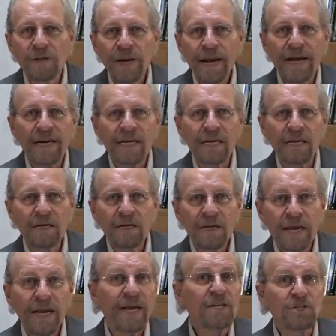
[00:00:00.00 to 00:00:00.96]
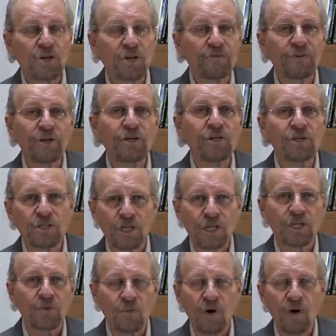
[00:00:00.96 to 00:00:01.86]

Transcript: And he interviews this